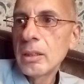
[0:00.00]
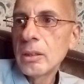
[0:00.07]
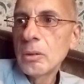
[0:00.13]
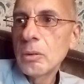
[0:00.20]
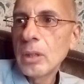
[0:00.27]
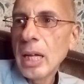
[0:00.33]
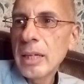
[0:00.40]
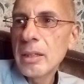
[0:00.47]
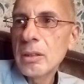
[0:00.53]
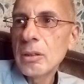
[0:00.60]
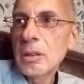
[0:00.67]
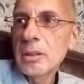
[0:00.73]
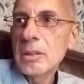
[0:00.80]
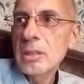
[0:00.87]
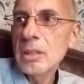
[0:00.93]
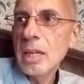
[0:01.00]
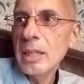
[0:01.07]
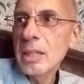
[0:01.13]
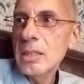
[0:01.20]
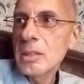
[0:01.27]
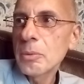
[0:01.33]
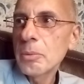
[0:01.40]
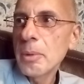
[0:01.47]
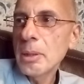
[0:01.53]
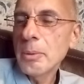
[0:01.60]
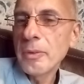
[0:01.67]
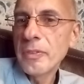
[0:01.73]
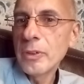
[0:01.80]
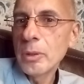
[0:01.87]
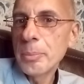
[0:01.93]
Well, I don't know. It just, I guess it would make me
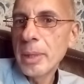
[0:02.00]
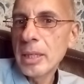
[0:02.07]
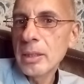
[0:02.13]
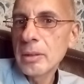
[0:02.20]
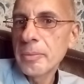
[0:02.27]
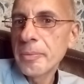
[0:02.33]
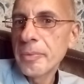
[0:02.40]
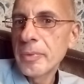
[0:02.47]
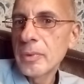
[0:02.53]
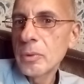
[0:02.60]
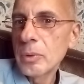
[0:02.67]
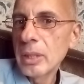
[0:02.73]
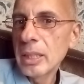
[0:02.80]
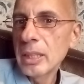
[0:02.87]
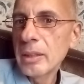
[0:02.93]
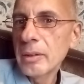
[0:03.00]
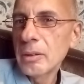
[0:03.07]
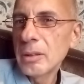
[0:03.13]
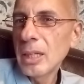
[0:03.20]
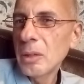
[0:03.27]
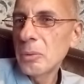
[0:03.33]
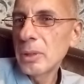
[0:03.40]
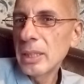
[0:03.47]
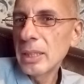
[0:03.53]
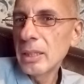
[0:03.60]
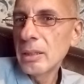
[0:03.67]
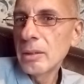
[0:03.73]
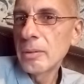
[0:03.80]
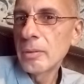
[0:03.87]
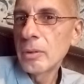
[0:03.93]
feel better. Really? Not
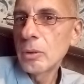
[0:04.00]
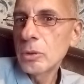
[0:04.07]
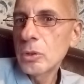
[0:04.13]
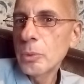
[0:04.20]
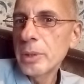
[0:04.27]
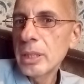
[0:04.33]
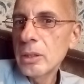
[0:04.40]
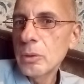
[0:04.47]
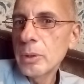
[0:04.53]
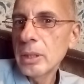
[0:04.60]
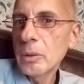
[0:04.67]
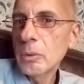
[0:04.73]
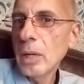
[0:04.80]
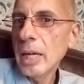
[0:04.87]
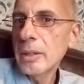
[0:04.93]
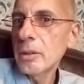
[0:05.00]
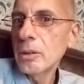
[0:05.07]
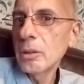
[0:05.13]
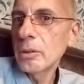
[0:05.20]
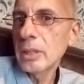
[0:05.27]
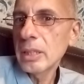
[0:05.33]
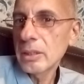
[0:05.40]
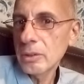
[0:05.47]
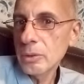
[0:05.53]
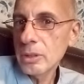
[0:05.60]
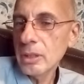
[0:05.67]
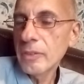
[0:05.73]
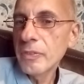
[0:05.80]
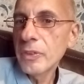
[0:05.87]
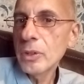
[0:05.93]
really. Well, so what are you doing? Well, I don't know. So he's
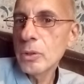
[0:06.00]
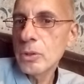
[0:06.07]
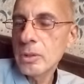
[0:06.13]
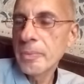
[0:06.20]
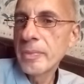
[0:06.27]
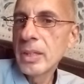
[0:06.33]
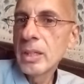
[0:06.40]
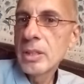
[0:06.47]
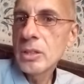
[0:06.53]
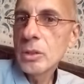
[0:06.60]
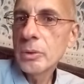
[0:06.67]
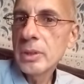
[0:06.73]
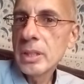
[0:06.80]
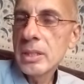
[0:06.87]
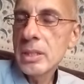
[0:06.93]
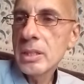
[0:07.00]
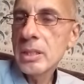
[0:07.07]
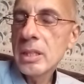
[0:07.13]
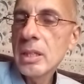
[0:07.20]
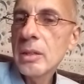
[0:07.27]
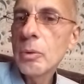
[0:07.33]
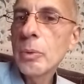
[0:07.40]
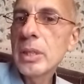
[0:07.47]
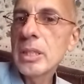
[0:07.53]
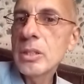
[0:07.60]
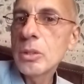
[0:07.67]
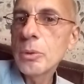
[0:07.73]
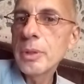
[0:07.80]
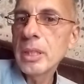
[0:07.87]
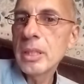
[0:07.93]
confused. So this is he, what he's
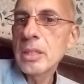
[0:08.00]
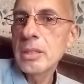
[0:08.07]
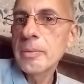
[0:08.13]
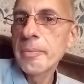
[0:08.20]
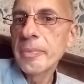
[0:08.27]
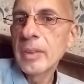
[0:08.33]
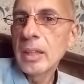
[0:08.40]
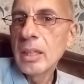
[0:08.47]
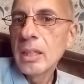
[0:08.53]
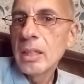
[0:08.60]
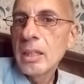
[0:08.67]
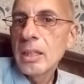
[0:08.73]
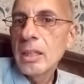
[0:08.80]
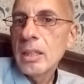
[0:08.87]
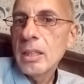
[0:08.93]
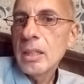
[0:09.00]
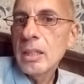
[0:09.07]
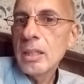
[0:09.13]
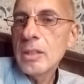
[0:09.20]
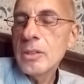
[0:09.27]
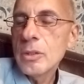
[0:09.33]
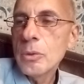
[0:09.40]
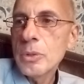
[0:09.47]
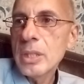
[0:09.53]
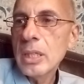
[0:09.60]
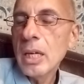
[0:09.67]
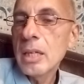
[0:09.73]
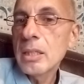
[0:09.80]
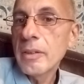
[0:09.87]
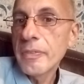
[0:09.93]
doing is he's using
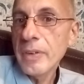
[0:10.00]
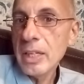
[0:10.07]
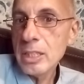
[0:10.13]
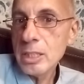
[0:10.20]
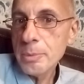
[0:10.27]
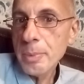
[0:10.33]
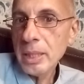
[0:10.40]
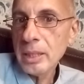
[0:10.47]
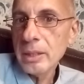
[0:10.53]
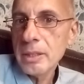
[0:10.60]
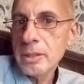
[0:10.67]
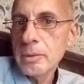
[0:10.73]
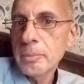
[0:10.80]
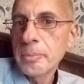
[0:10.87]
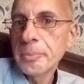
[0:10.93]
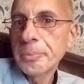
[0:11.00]
a defense mechanism